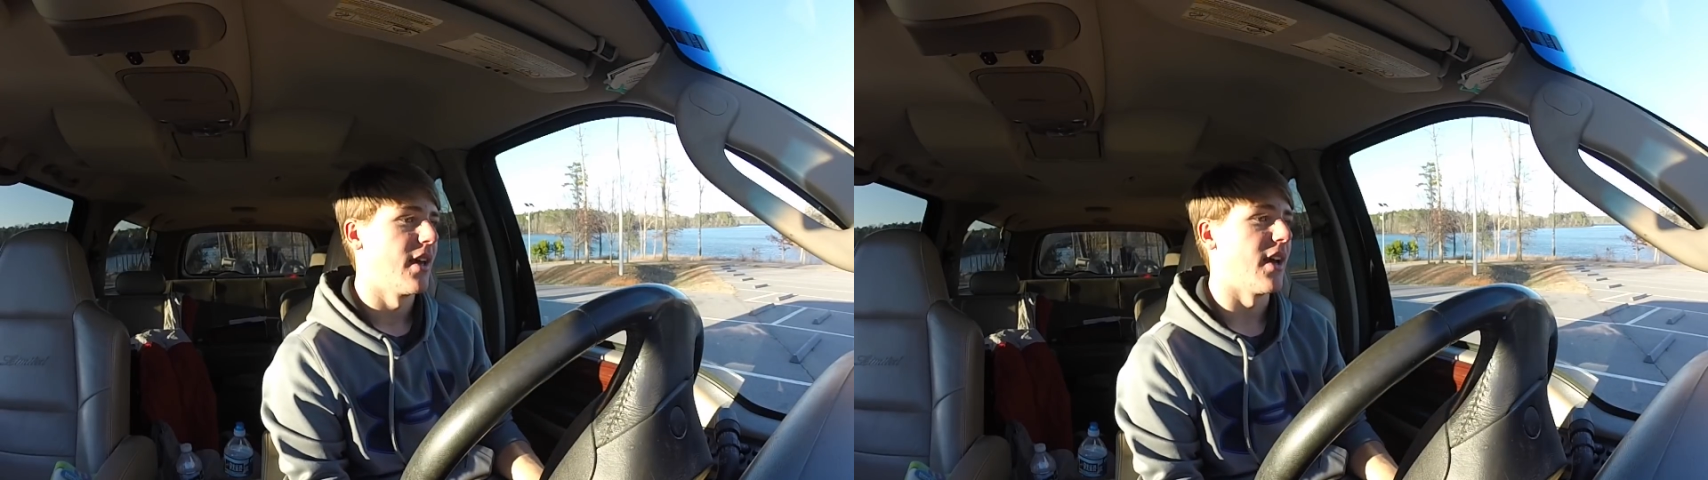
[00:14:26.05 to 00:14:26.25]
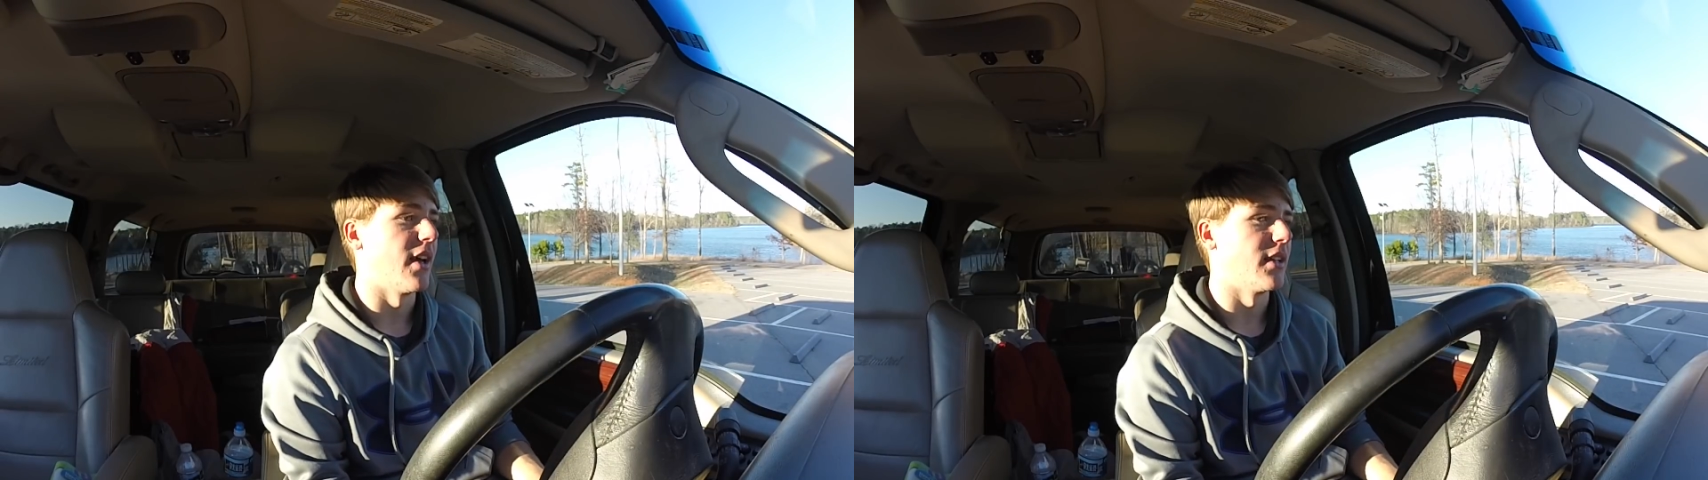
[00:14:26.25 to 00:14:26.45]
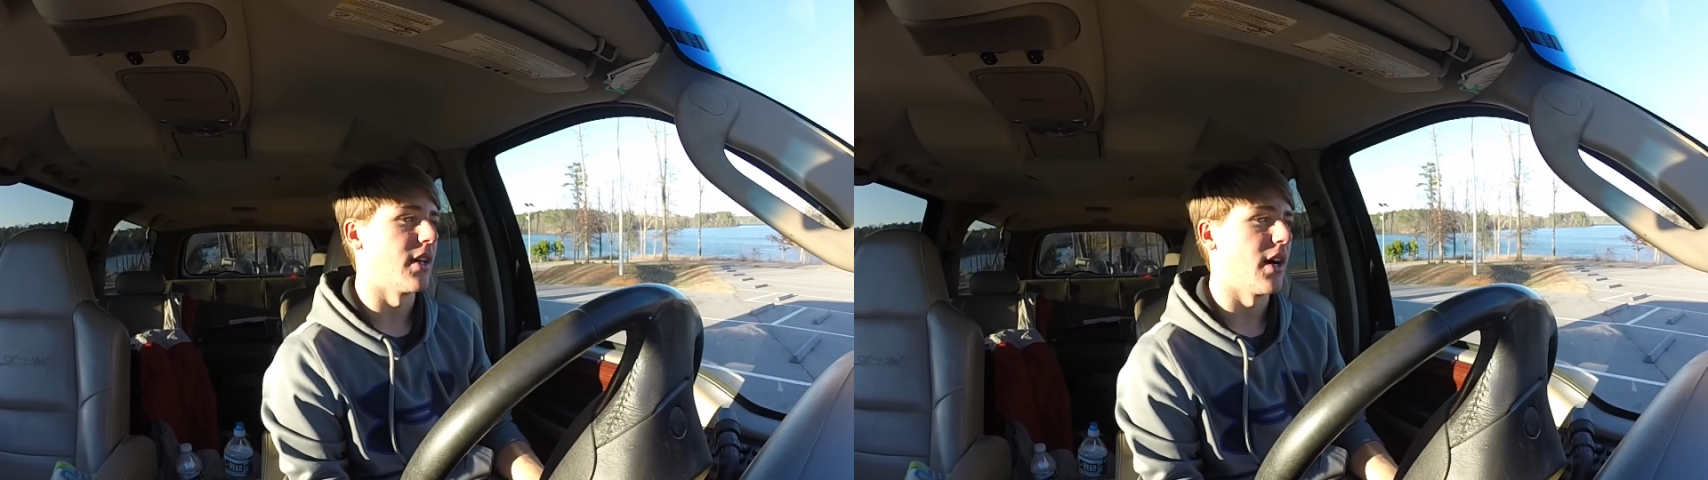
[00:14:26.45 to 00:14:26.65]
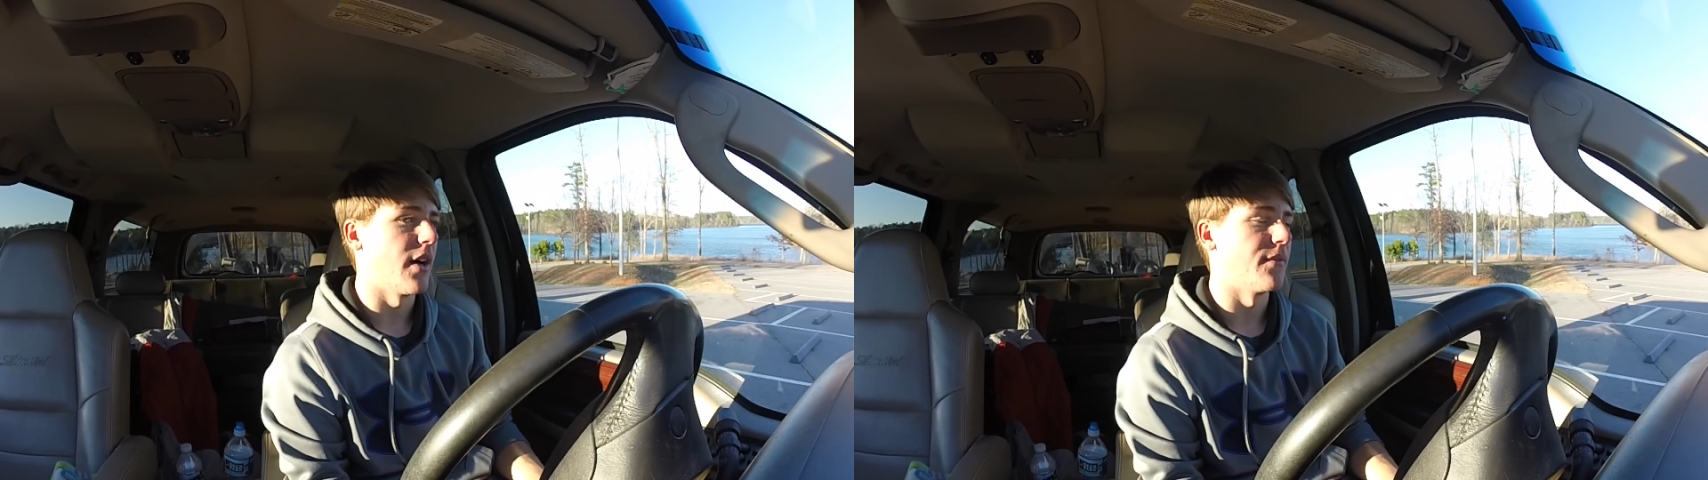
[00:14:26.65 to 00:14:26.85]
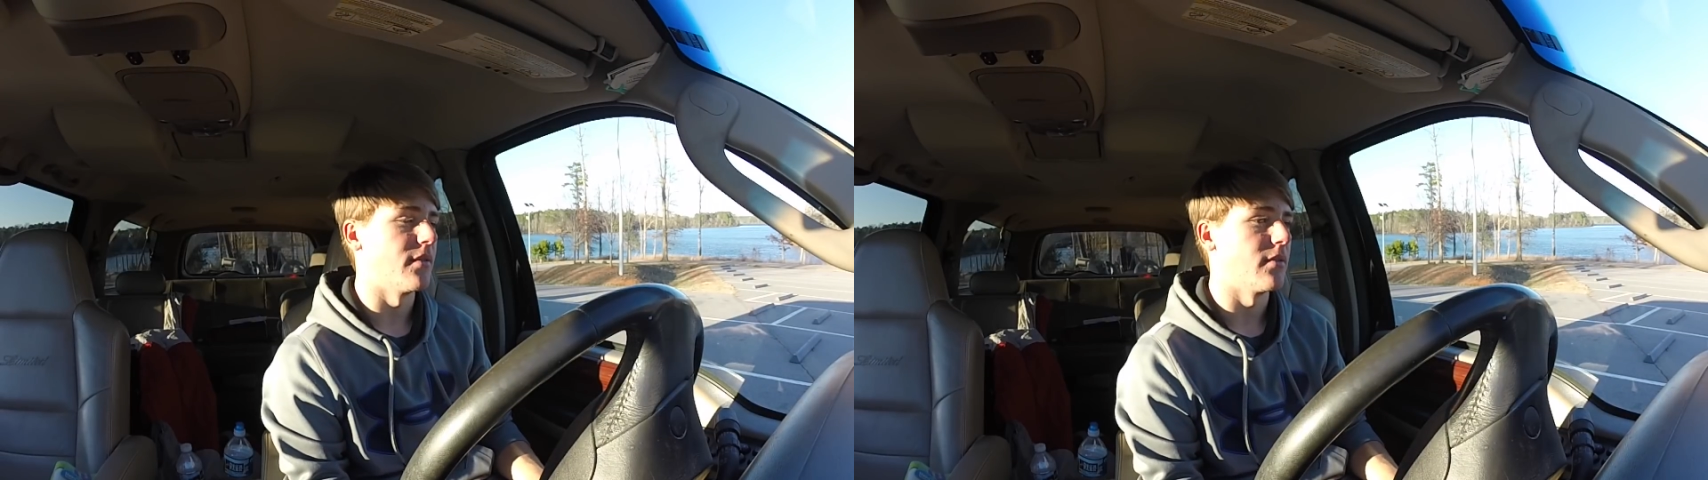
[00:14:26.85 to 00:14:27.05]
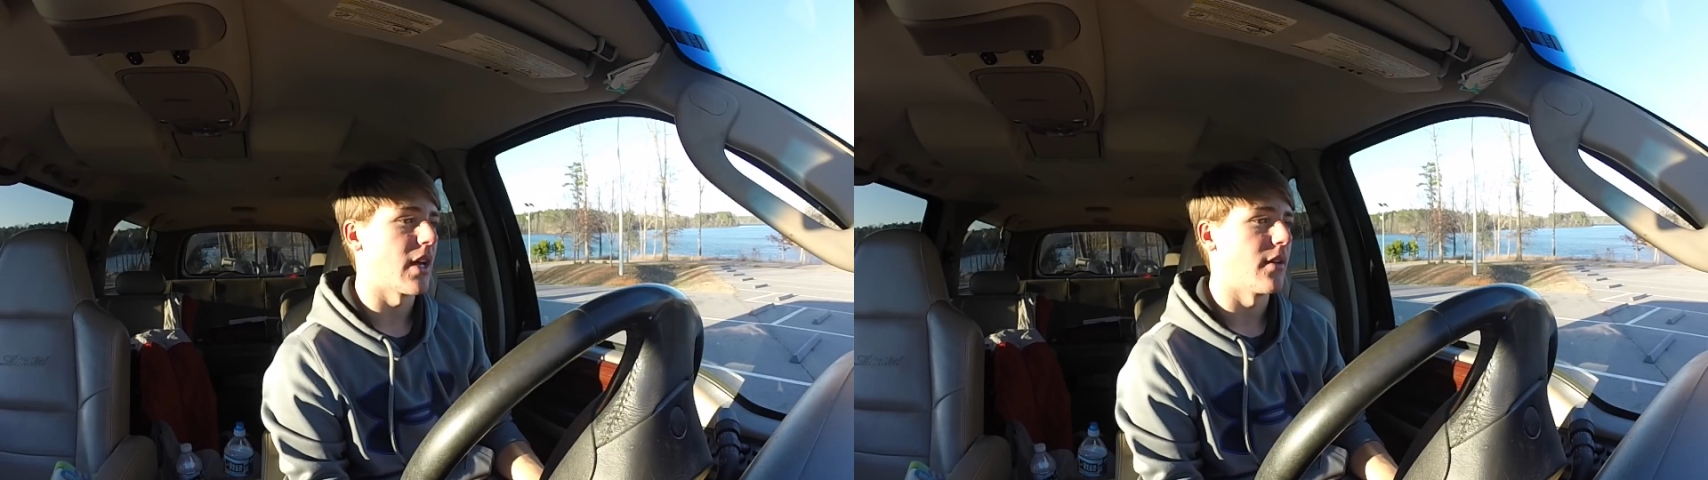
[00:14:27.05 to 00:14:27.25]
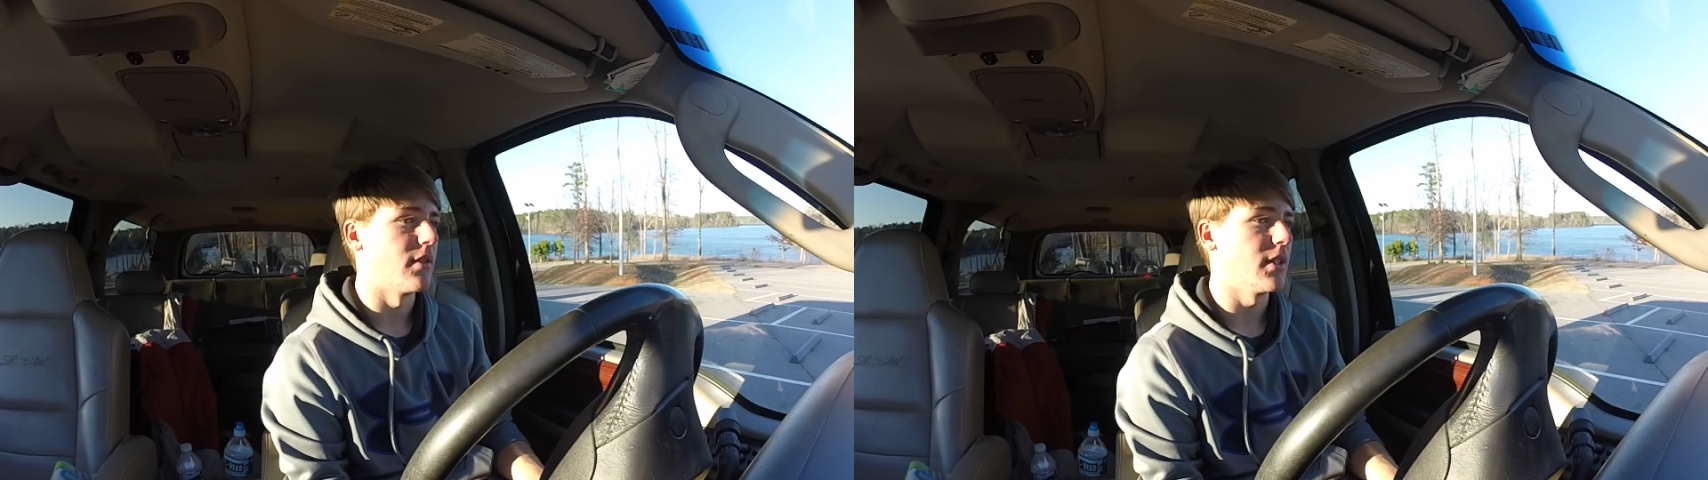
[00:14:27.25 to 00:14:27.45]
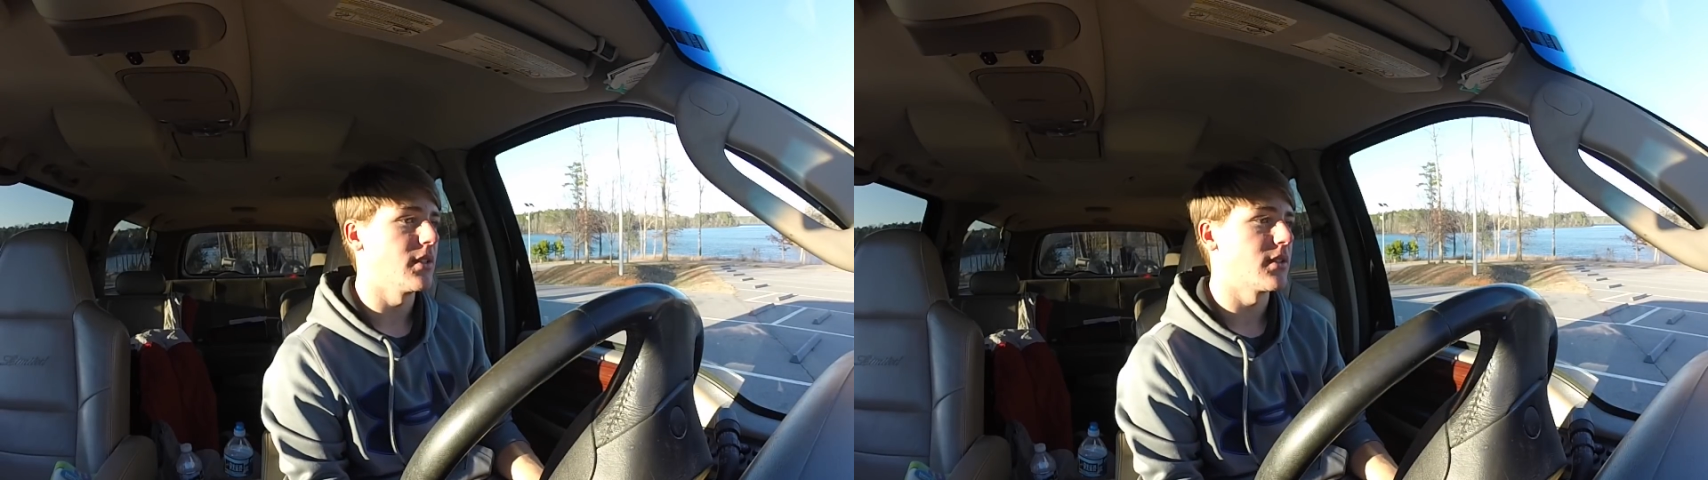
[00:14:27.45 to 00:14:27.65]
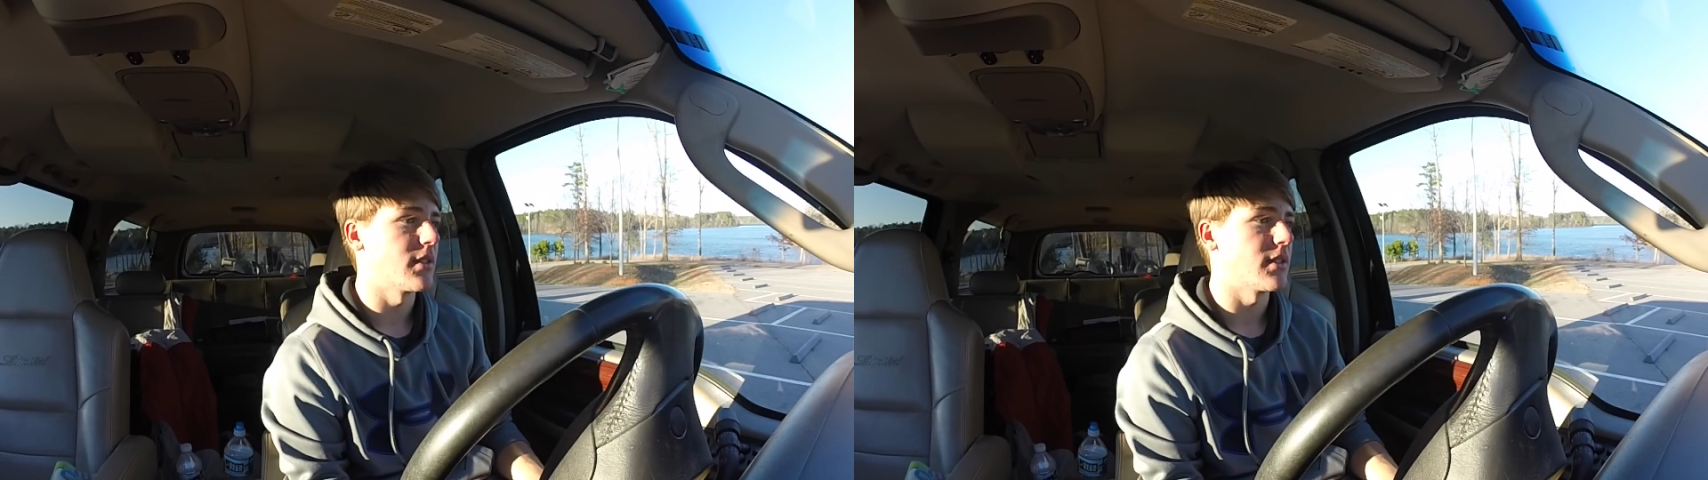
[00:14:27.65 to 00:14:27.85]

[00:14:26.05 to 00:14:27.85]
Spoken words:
And needless